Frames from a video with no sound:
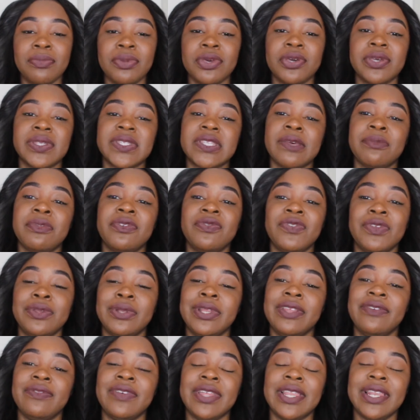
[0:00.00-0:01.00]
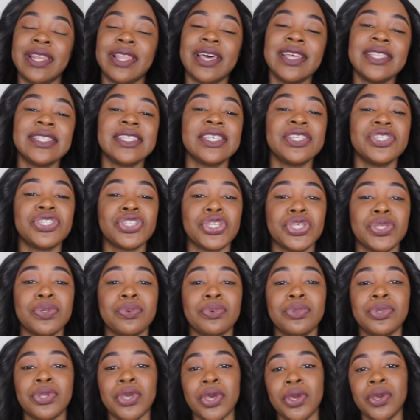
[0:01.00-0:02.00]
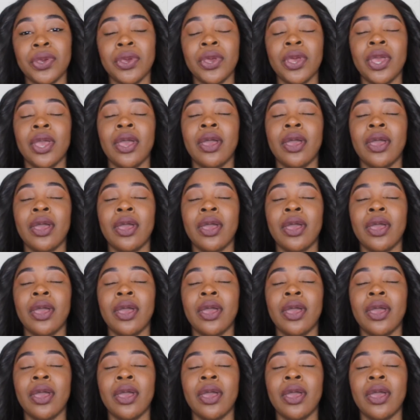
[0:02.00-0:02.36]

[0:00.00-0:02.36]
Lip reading: because some of you live in London, so you will know